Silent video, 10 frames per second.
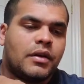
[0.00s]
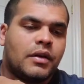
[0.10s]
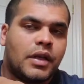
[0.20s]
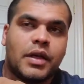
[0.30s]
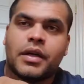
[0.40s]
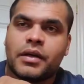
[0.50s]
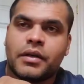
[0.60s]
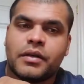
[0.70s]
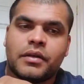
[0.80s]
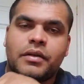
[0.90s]
Yeah,
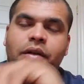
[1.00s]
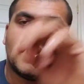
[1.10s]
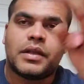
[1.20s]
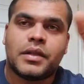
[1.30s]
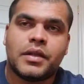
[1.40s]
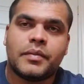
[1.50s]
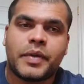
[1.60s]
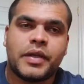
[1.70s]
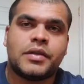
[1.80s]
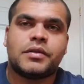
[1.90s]
you get the
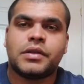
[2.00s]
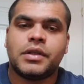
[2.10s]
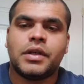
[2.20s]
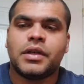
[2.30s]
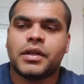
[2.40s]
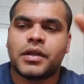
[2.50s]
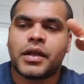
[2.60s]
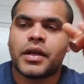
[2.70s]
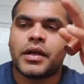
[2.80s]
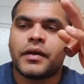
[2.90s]
pastry,
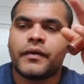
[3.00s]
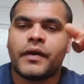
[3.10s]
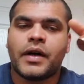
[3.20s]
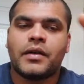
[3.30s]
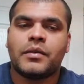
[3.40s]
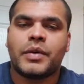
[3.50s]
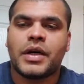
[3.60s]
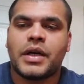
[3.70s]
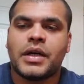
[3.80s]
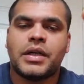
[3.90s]
then followed
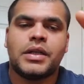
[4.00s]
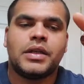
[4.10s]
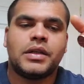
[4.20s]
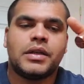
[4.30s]
by